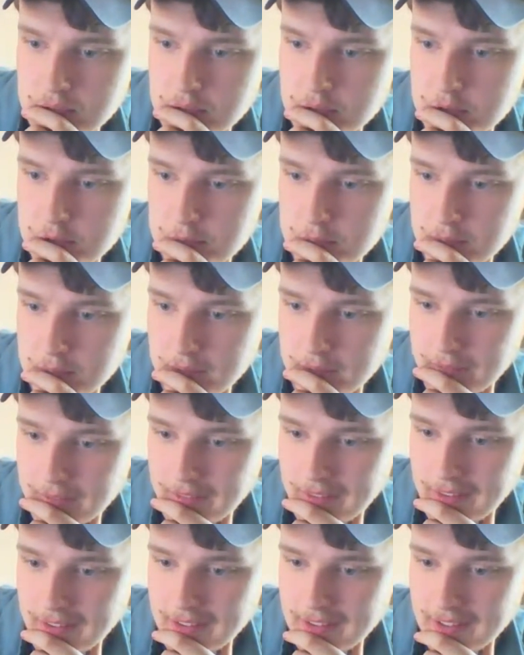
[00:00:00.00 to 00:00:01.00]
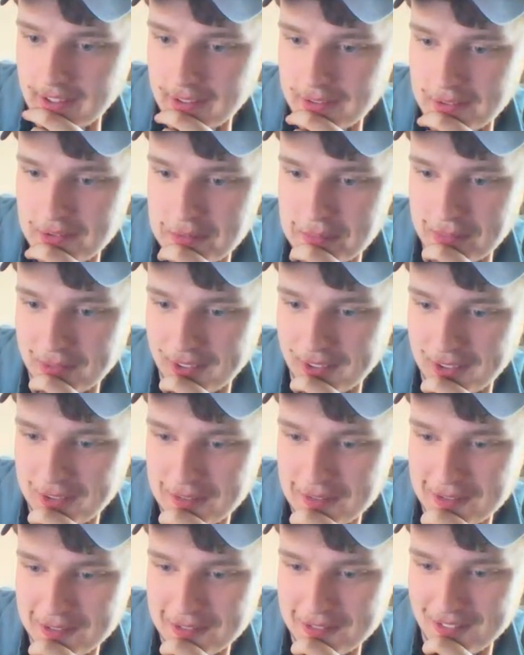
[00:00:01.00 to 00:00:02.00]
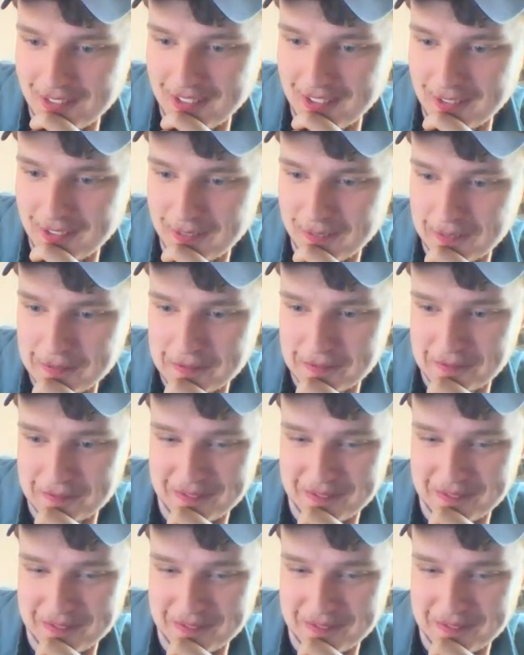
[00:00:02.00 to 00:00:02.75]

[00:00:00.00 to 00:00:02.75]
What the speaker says: You should recreate Hands Monkey for a video.